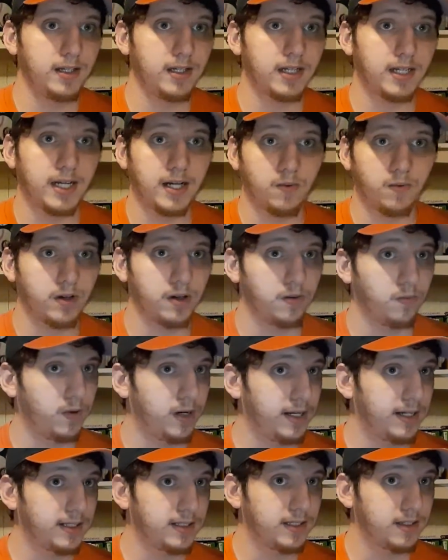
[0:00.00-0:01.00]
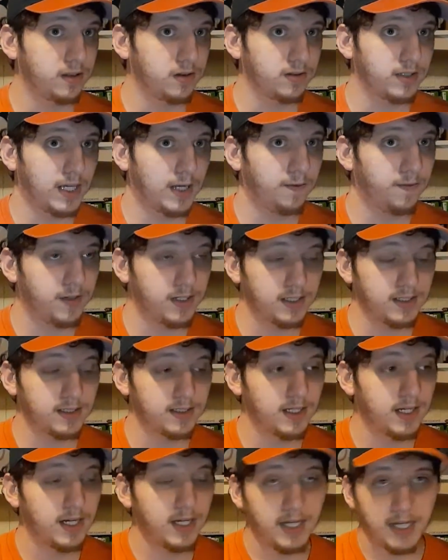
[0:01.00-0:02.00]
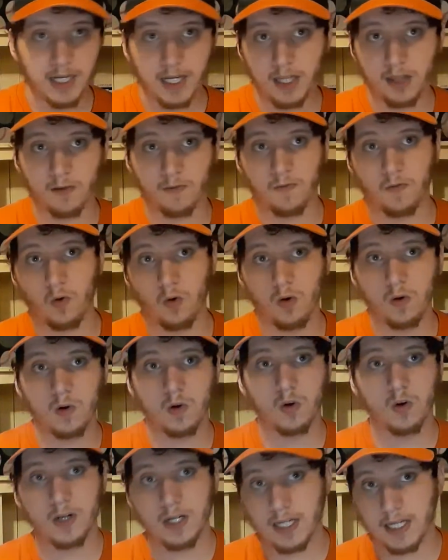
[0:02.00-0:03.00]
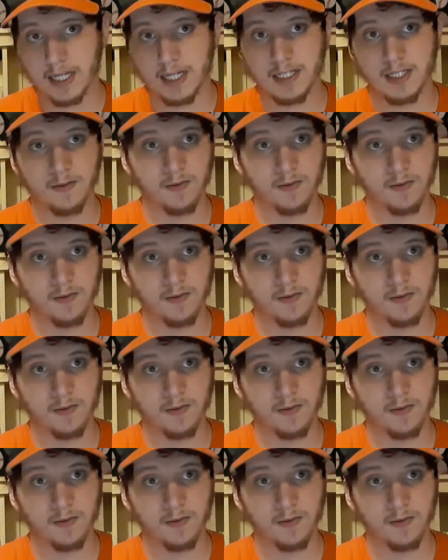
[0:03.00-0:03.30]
and I want to wait until there's evidence either for or against.